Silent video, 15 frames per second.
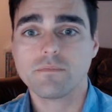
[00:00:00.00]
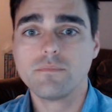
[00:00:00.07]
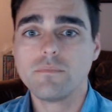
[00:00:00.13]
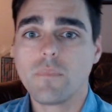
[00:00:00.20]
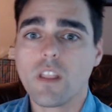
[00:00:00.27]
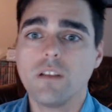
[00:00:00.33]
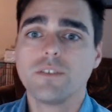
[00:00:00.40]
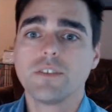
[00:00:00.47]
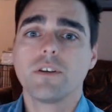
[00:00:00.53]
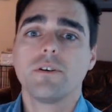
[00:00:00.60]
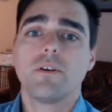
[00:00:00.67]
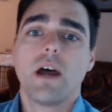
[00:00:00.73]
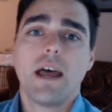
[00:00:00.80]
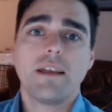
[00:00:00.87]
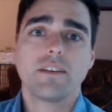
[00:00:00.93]
So
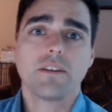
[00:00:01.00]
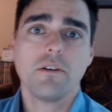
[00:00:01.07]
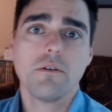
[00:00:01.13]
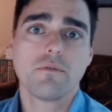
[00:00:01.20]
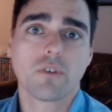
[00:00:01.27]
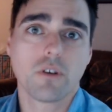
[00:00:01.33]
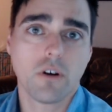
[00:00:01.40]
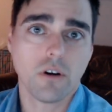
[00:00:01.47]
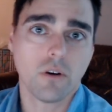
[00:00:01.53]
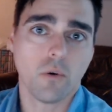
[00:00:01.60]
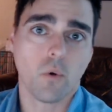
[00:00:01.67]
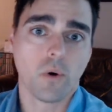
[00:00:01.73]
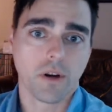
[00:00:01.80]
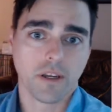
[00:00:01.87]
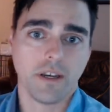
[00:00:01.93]
as an overall
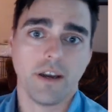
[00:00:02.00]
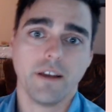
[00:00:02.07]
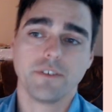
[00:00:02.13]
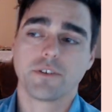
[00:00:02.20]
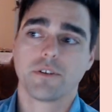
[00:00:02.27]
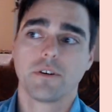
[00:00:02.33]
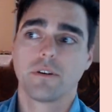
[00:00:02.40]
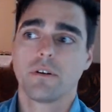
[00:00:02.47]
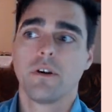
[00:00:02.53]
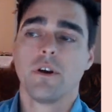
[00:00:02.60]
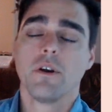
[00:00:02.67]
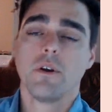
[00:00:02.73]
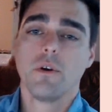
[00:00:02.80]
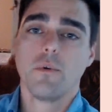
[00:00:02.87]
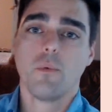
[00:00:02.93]
organizer,
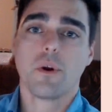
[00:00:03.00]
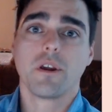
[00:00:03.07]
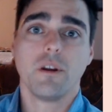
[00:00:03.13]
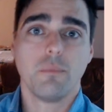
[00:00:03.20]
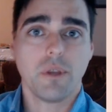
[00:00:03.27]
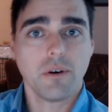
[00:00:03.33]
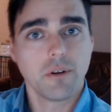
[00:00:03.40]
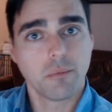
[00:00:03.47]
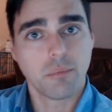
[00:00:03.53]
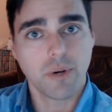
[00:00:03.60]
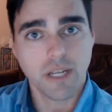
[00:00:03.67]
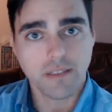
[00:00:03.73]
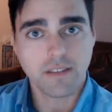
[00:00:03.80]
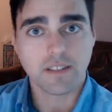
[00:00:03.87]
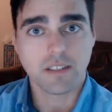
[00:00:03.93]
we're going to be able to break
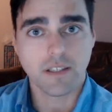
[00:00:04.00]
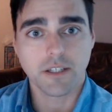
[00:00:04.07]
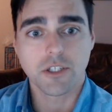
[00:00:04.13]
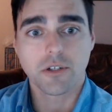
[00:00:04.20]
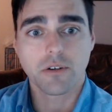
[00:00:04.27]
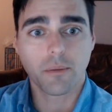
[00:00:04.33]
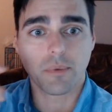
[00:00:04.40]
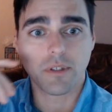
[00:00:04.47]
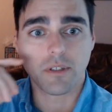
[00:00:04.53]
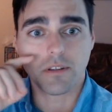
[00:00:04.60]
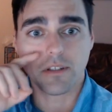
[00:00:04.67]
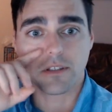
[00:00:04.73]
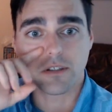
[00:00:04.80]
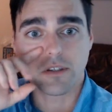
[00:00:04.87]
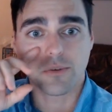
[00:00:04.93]
this lecture up into
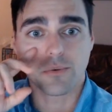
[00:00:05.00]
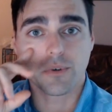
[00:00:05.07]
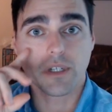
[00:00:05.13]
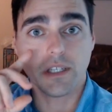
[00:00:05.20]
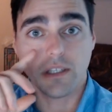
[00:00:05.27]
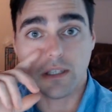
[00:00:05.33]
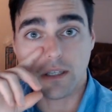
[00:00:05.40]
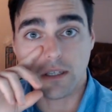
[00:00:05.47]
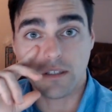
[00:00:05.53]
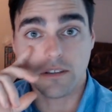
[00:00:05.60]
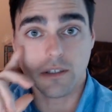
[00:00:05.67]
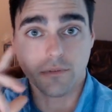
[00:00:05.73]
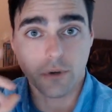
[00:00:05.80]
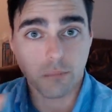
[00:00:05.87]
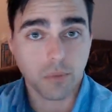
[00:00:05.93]
these three
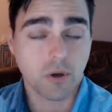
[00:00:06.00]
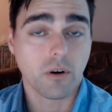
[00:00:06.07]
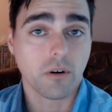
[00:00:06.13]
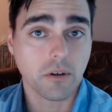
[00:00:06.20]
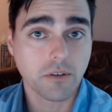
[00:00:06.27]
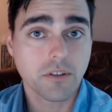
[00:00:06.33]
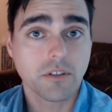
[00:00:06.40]
different parts.